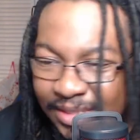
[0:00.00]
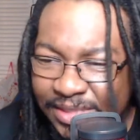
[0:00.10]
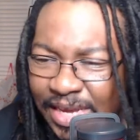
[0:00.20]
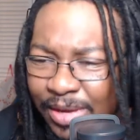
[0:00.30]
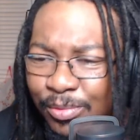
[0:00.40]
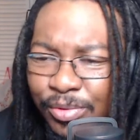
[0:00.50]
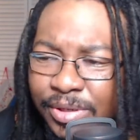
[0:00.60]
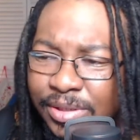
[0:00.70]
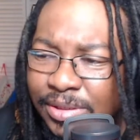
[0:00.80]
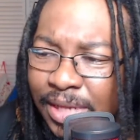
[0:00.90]
same
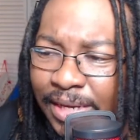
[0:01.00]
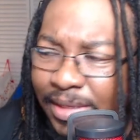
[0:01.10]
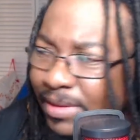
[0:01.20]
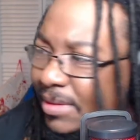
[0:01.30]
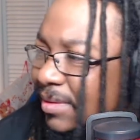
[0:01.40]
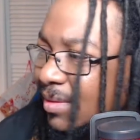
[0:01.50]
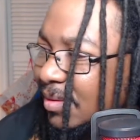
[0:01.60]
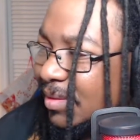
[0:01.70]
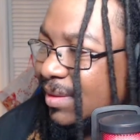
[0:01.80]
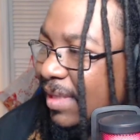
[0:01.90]
one. Like
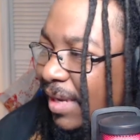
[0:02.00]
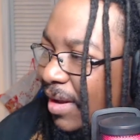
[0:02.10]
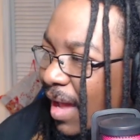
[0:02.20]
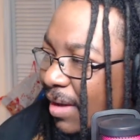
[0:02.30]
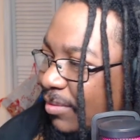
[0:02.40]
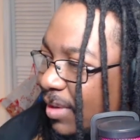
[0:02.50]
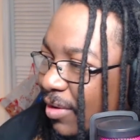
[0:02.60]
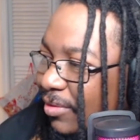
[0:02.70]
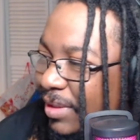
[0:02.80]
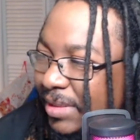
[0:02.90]
they, I don't
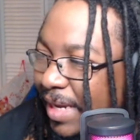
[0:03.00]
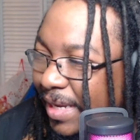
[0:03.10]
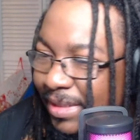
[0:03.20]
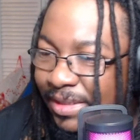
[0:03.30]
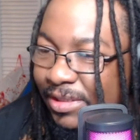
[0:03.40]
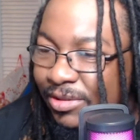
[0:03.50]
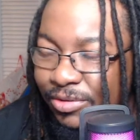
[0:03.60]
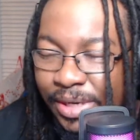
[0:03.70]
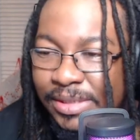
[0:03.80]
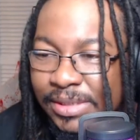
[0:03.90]
know. It's like, this is
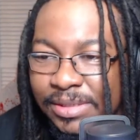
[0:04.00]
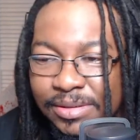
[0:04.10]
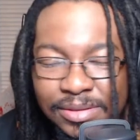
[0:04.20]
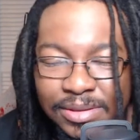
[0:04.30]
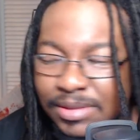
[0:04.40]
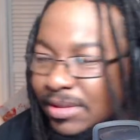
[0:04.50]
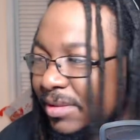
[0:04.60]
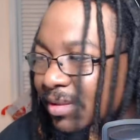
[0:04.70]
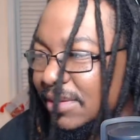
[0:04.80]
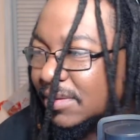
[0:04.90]
crazy. It's,
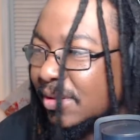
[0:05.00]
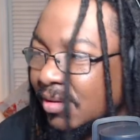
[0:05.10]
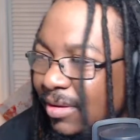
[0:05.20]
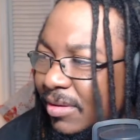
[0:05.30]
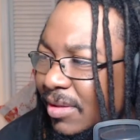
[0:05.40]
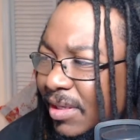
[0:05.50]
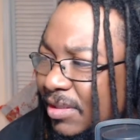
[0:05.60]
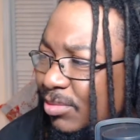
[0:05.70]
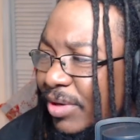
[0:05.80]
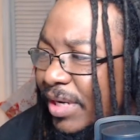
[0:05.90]
it's
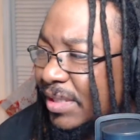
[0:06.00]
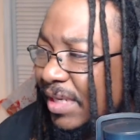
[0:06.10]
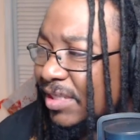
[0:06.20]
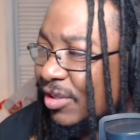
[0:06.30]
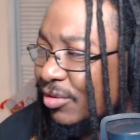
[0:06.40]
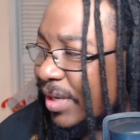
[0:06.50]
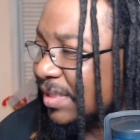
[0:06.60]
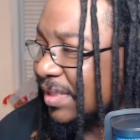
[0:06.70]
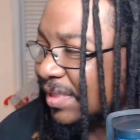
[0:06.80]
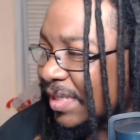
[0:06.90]
some crazy, it's a
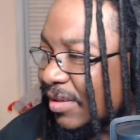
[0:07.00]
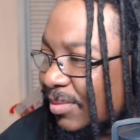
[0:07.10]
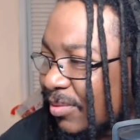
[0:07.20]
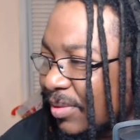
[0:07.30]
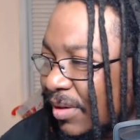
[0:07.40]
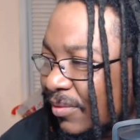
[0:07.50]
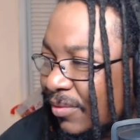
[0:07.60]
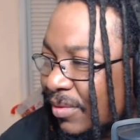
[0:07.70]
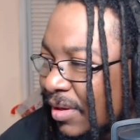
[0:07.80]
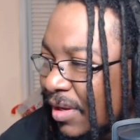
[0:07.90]
crazy setup or whatever.
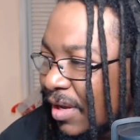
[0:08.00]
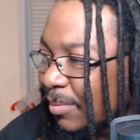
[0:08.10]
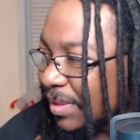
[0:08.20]
But